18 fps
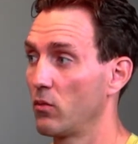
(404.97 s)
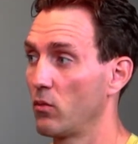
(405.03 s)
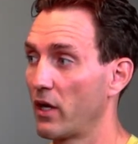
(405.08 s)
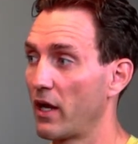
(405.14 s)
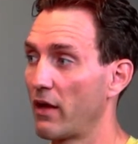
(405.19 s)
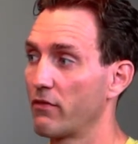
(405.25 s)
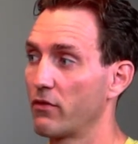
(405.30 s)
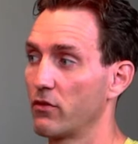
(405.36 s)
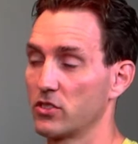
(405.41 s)

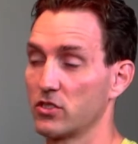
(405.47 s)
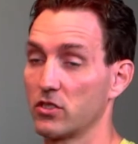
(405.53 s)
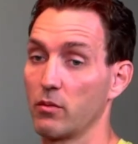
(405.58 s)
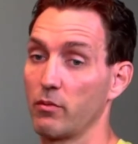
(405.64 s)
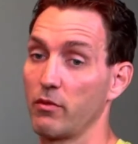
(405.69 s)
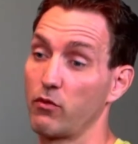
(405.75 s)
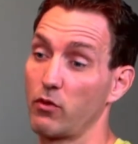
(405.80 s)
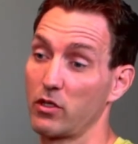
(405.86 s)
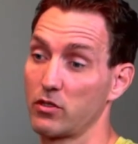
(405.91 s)
when I first
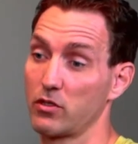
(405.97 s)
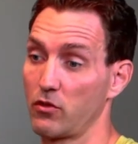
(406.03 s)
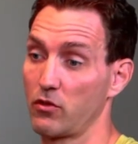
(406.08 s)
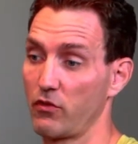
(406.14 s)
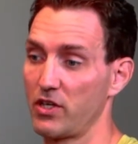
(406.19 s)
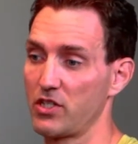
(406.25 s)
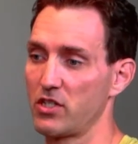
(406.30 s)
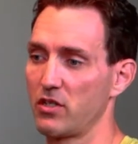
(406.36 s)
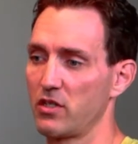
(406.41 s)
started, before I
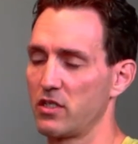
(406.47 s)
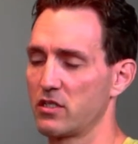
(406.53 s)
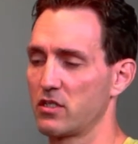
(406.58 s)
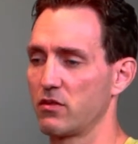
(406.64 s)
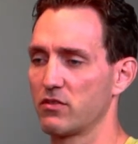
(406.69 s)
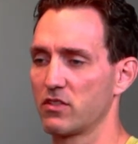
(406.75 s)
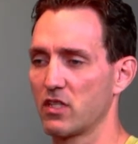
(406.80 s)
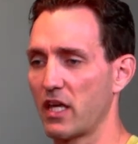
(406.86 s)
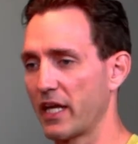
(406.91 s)
started reaching
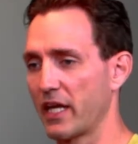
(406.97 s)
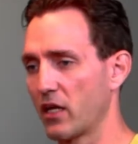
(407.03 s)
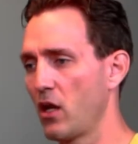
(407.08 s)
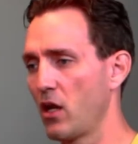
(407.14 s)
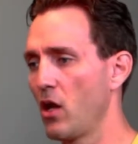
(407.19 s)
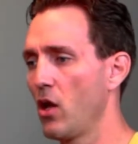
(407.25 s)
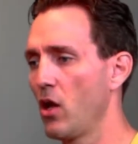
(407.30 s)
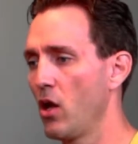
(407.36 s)
this, it's like